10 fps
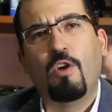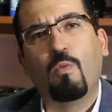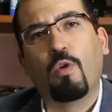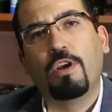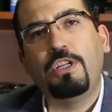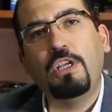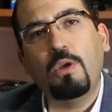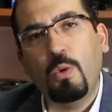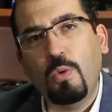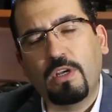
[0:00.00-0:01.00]
Were
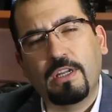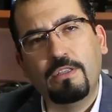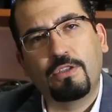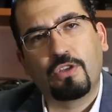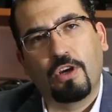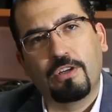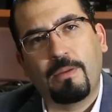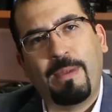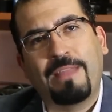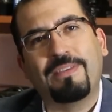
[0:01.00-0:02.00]
you
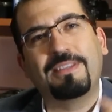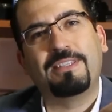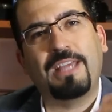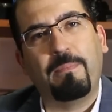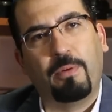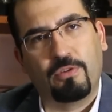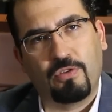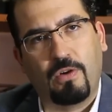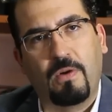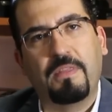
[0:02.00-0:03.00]
concerned about the
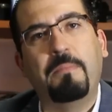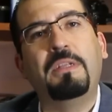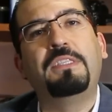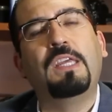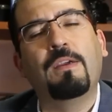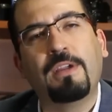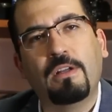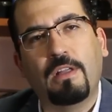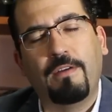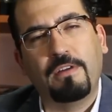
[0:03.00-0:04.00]
staples or the
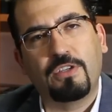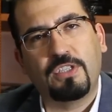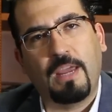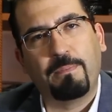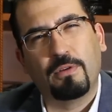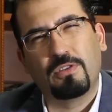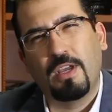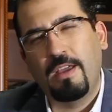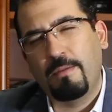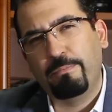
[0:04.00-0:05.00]
material of your
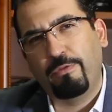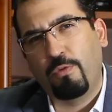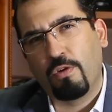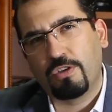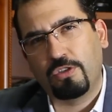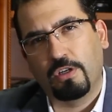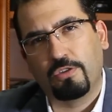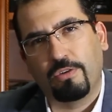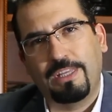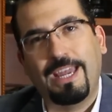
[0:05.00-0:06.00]
staples before
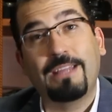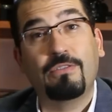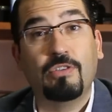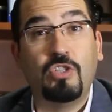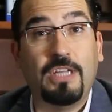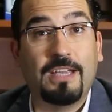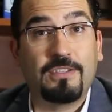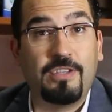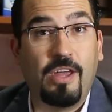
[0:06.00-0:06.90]
surgery? The answer is yes,